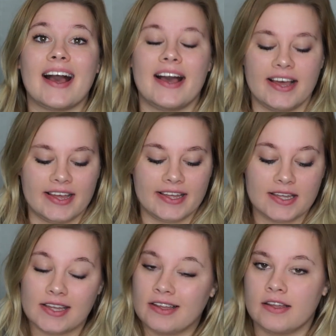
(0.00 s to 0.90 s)

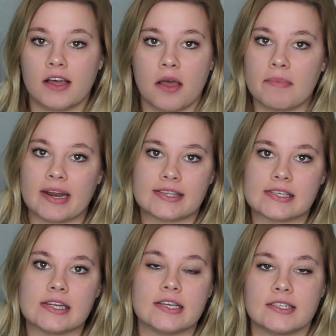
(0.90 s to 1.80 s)
I
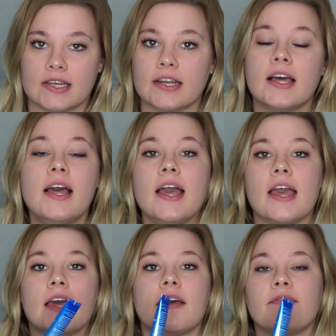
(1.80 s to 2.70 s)
sneaked in.
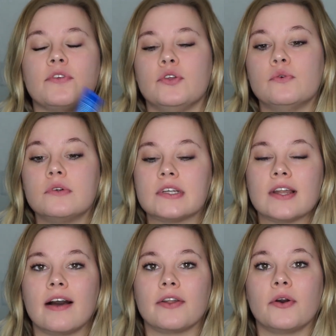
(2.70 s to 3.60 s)
If you did
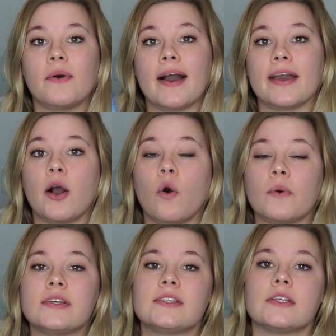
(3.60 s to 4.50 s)
not know, I
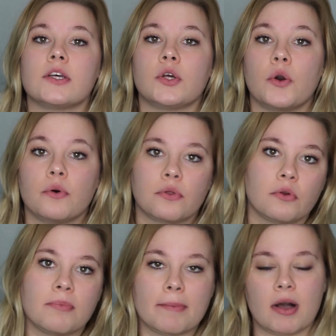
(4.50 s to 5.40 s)
always go
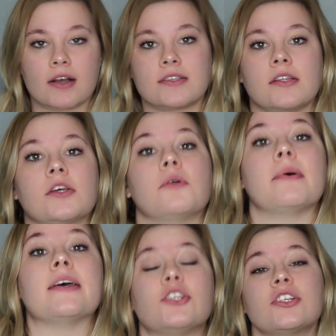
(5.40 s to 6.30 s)
through my box a little
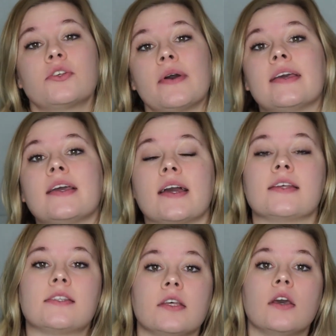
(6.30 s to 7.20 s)
bit just so I can kind
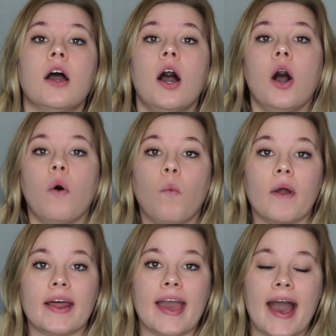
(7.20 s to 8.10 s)
of see
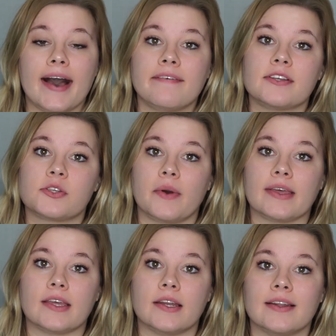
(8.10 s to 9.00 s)
what I have, so I
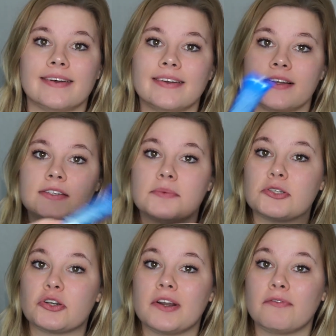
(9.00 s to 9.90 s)
can
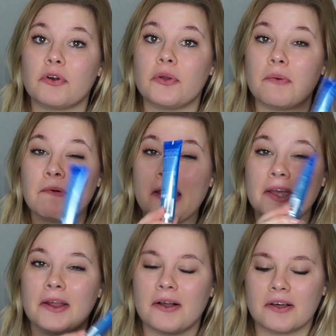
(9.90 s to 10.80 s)
demonstrate it for you right
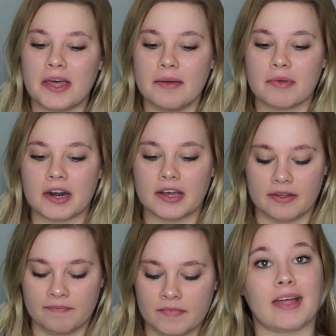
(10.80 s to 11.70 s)
here on camera.
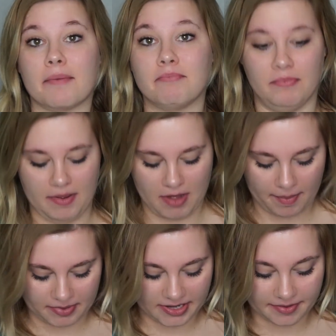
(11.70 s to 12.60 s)
I'm
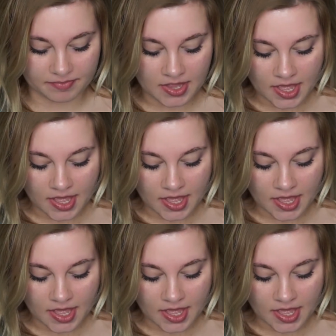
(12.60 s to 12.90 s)
hopping in.